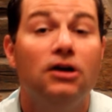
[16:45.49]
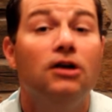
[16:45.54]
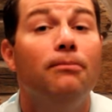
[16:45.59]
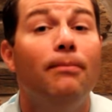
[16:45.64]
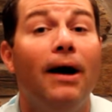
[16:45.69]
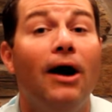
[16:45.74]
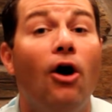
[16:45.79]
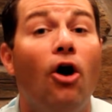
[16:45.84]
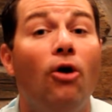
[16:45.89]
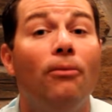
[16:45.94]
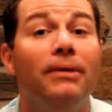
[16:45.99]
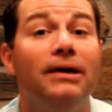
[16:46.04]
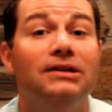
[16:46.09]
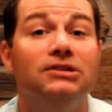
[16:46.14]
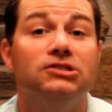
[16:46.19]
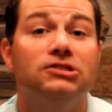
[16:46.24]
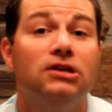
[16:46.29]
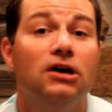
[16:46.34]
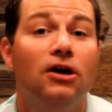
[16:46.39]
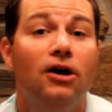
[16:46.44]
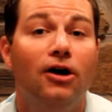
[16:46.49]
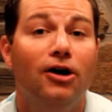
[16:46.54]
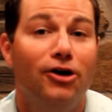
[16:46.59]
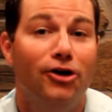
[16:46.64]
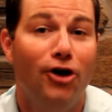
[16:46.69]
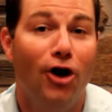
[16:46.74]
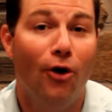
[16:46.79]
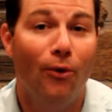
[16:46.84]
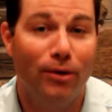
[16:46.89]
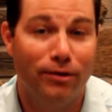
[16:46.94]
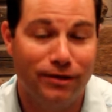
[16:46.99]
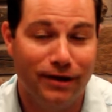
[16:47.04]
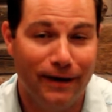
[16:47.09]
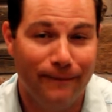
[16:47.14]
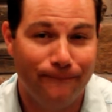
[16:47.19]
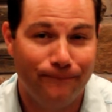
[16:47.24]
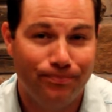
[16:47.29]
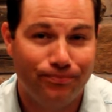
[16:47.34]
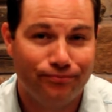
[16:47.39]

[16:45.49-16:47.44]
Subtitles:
by all means, go with it.